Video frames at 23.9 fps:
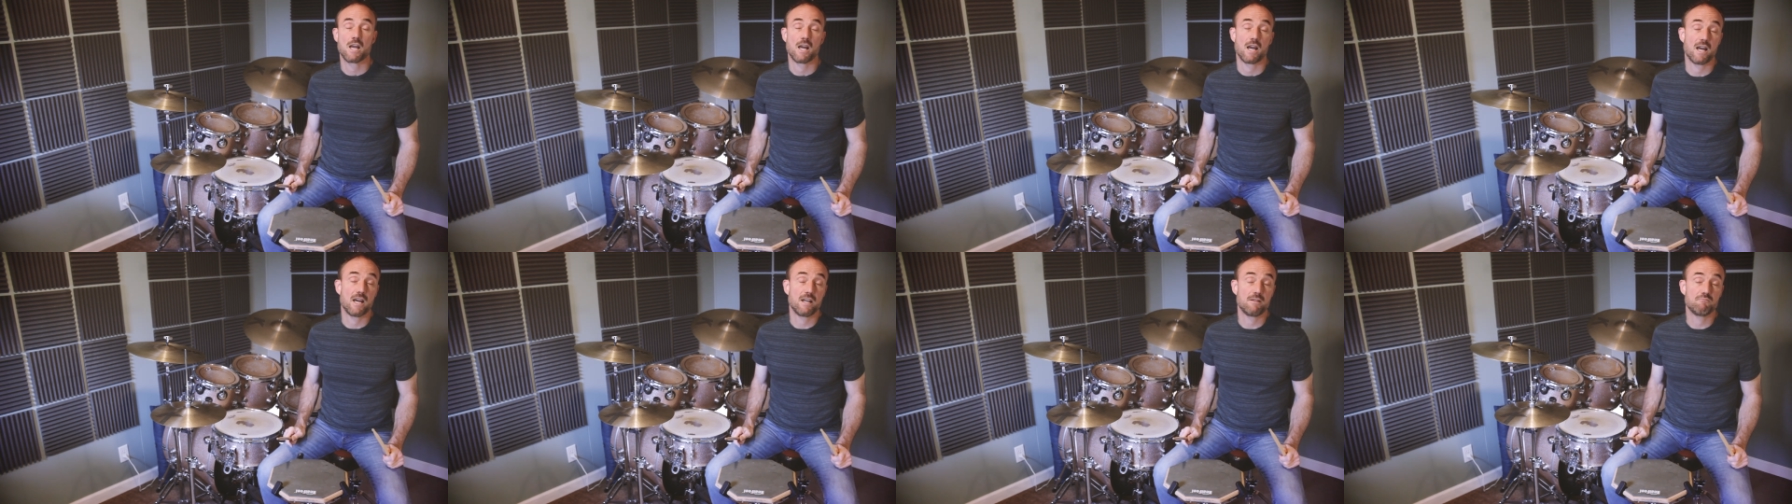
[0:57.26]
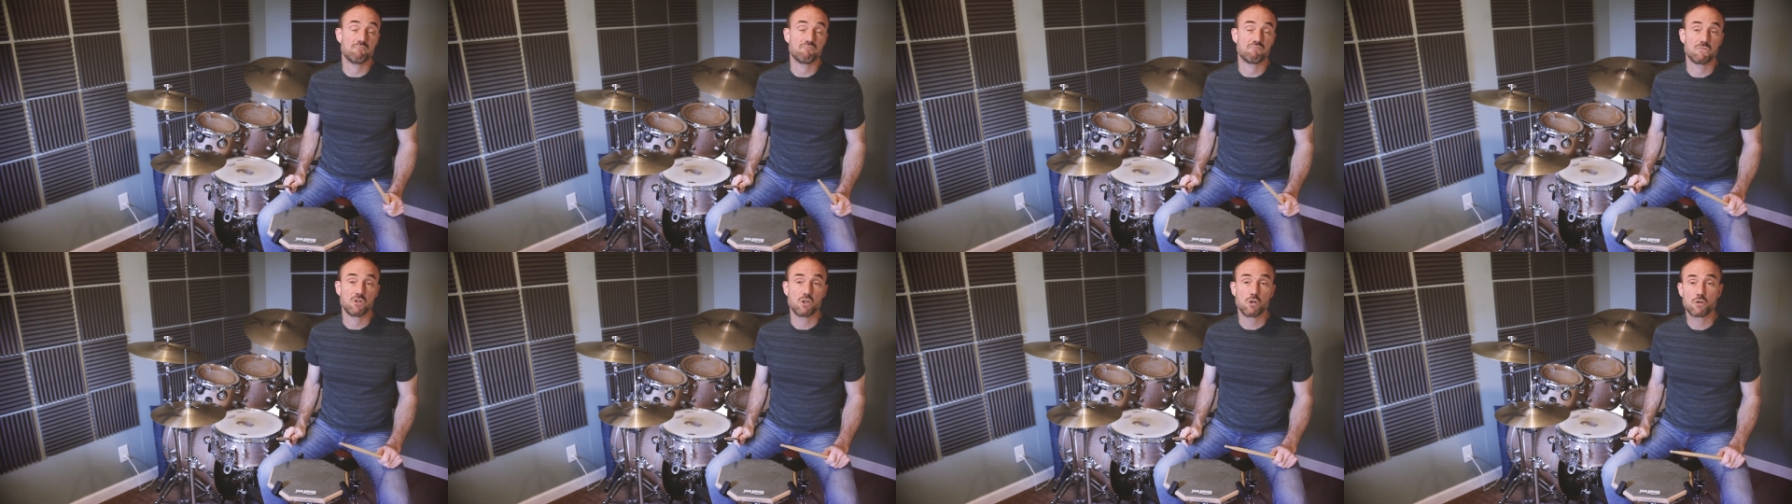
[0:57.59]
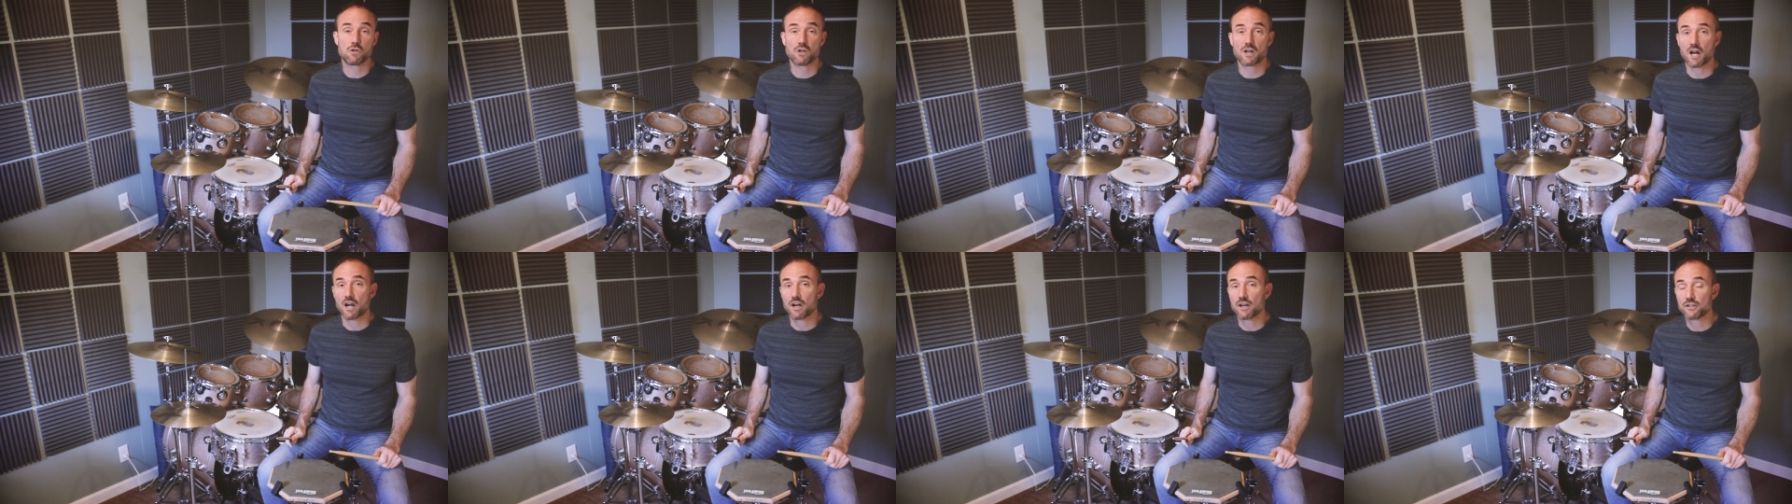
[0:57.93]
And you
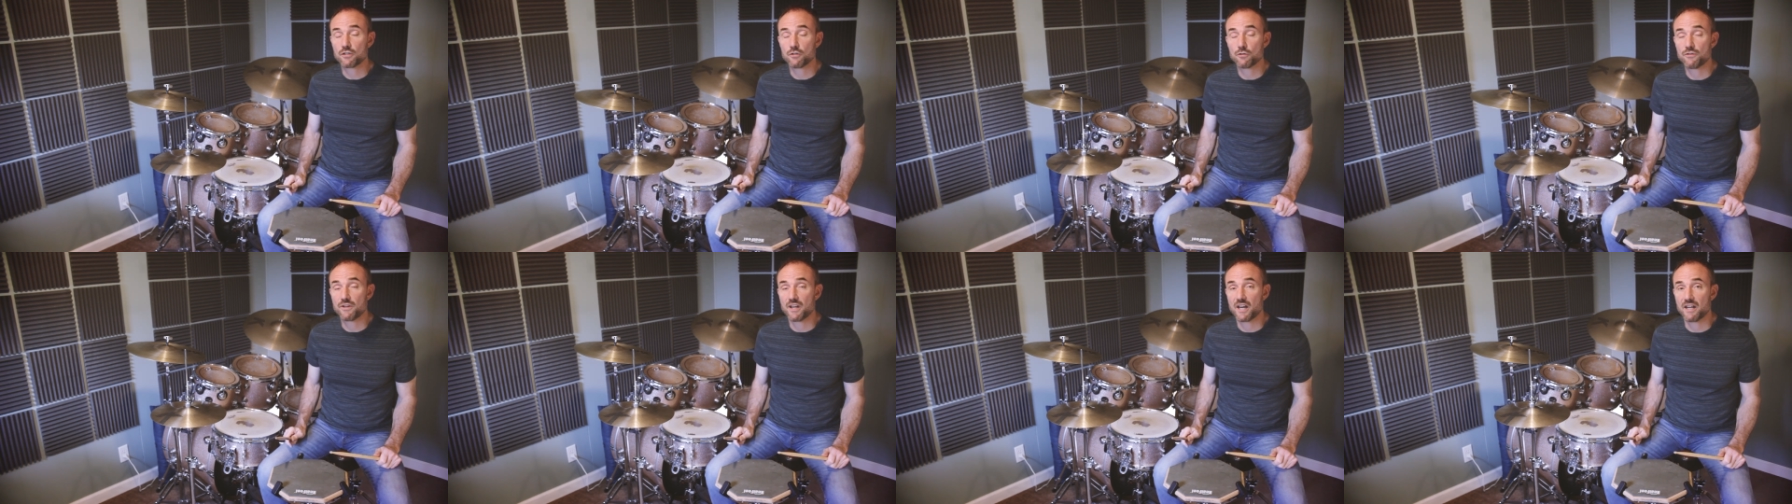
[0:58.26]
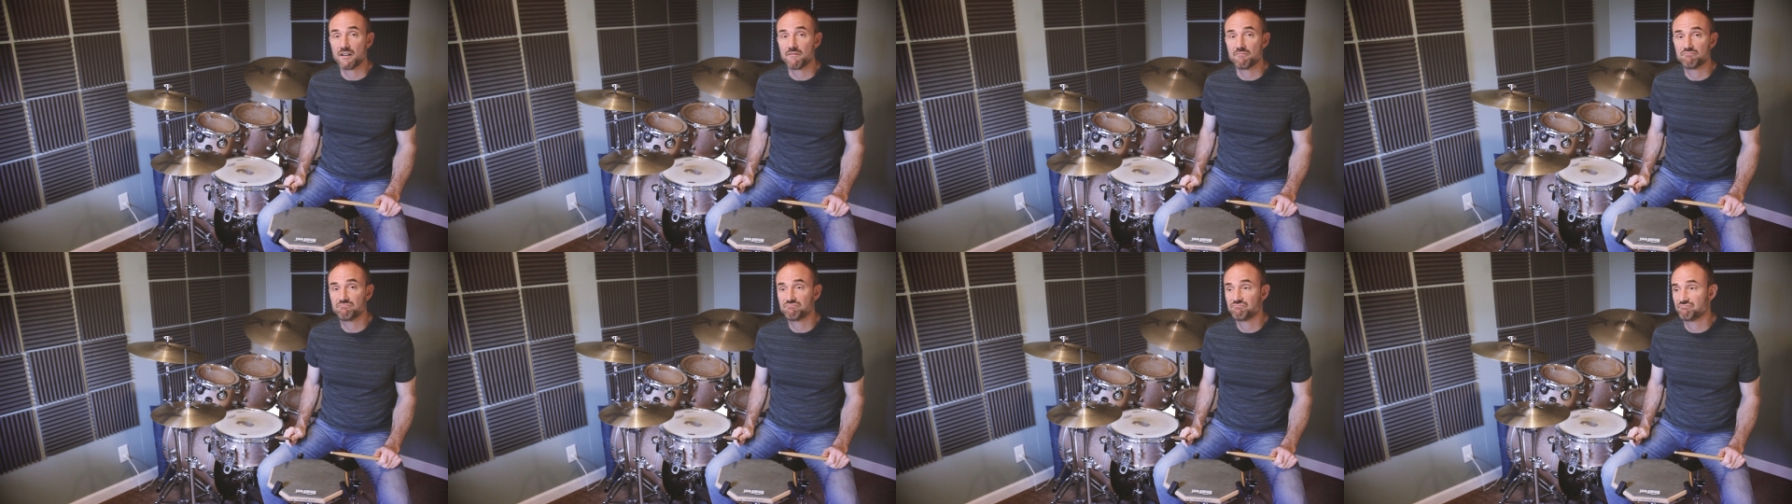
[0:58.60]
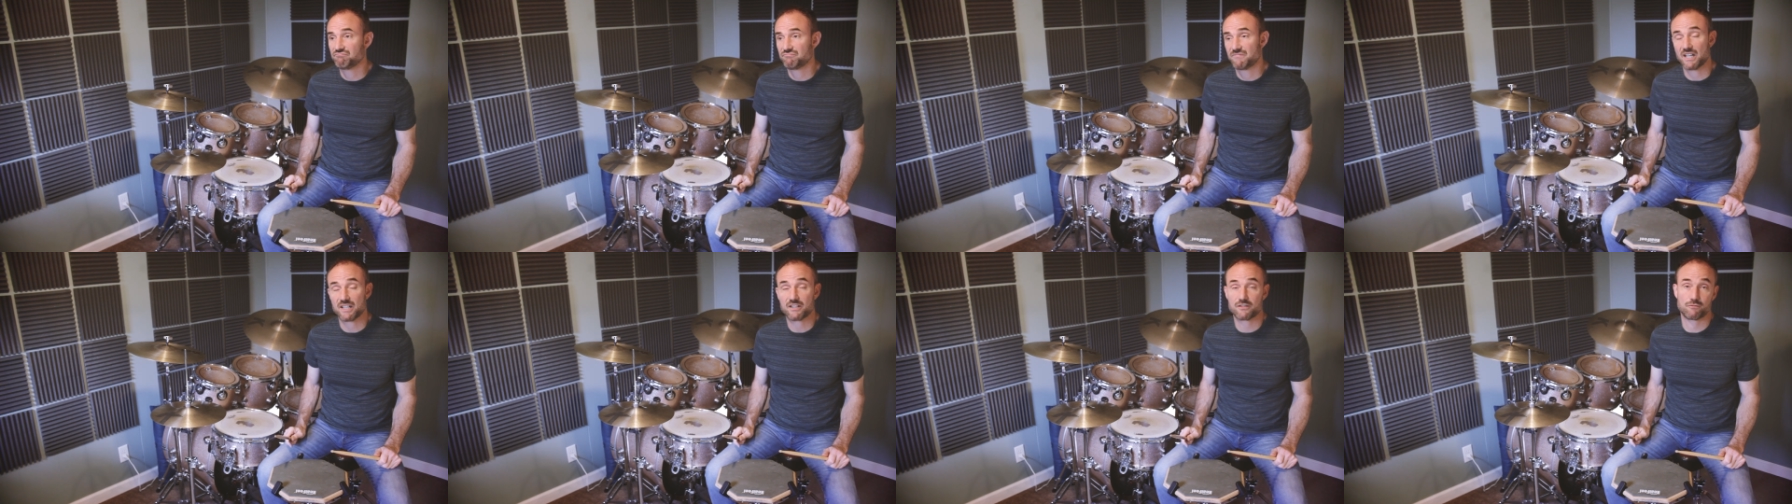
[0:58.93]
could argue that
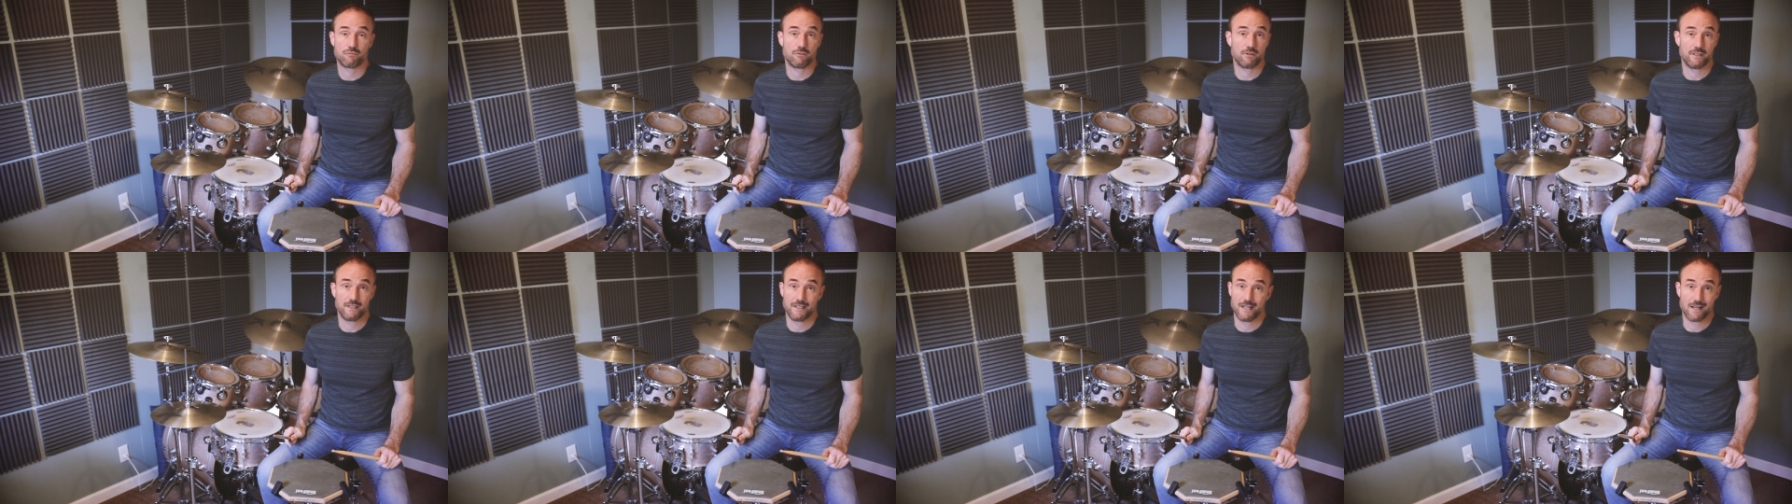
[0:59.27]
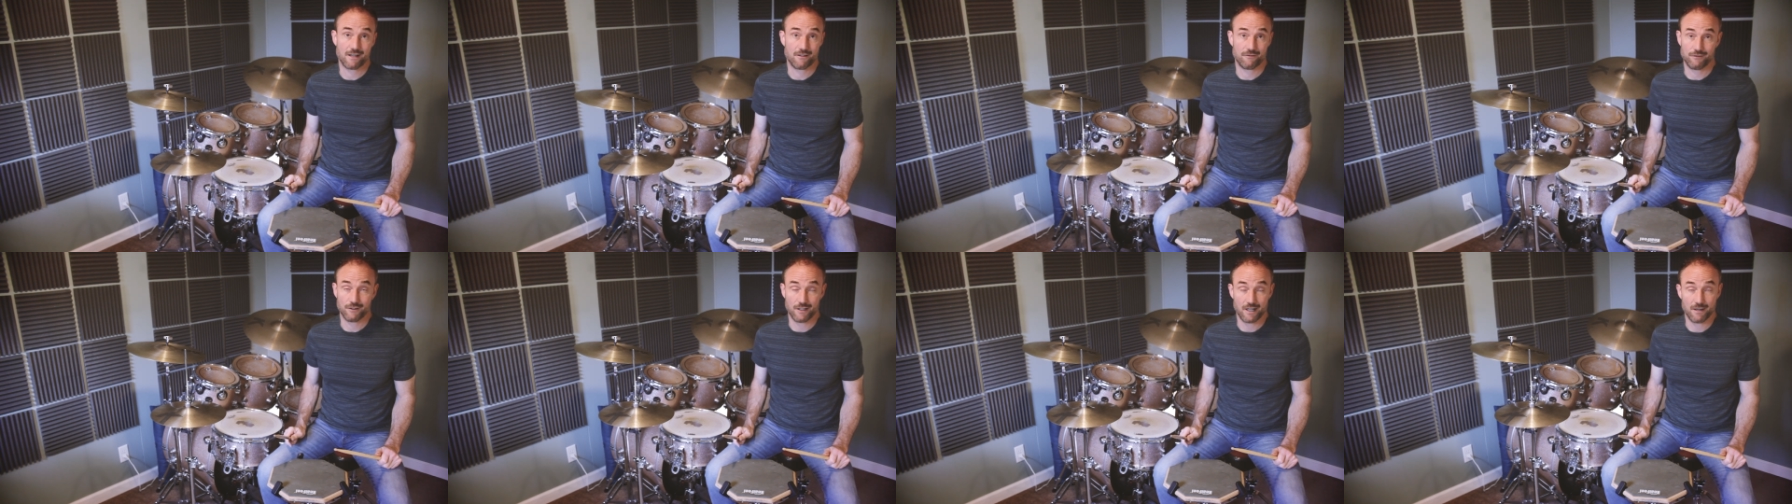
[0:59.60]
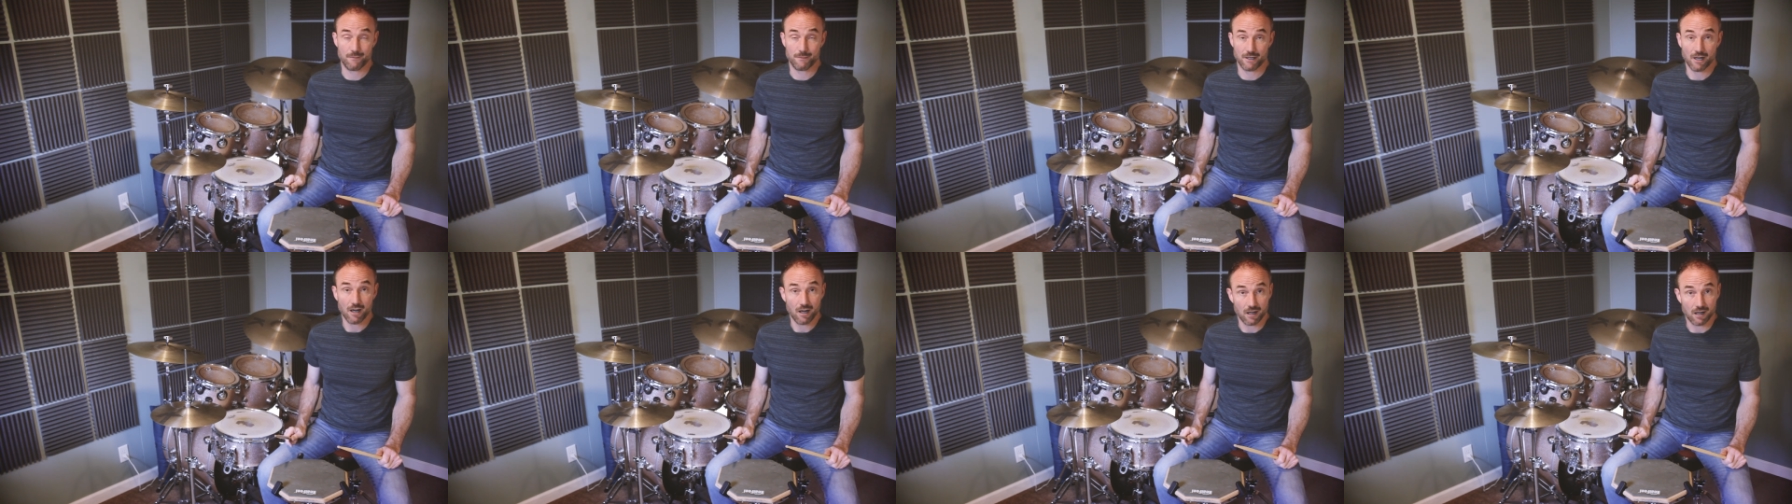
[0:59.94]
that's really not a flam
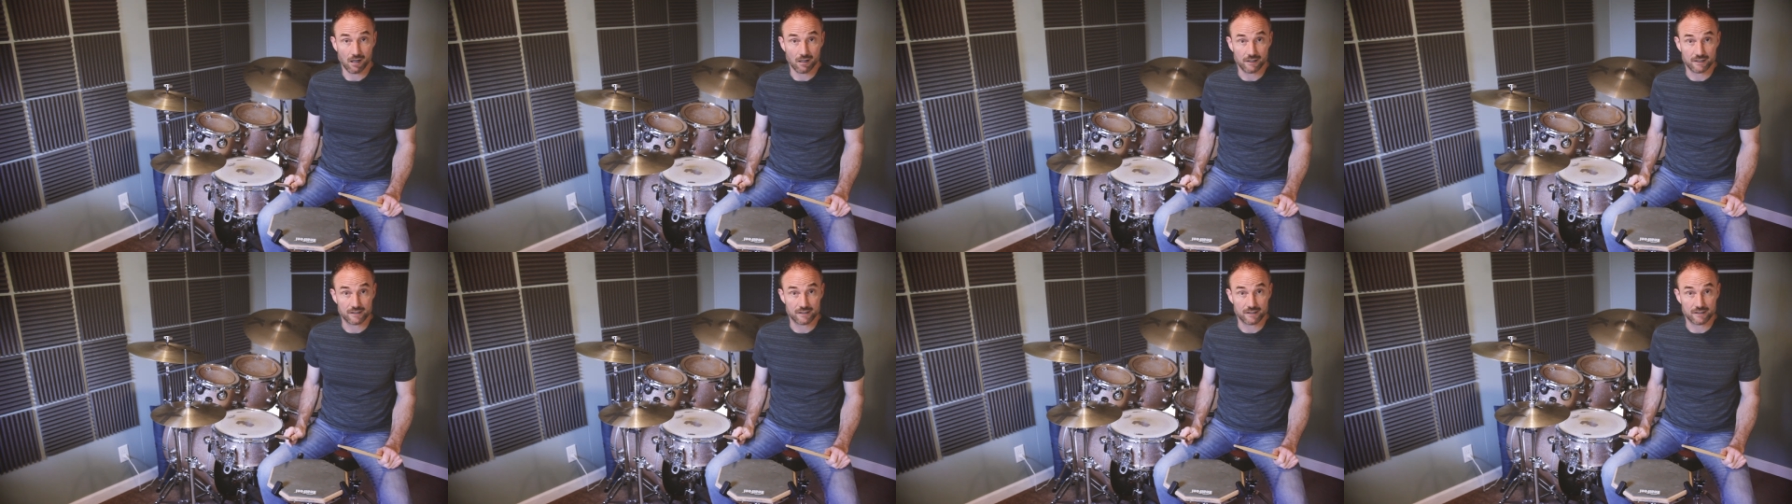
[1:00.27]
at all.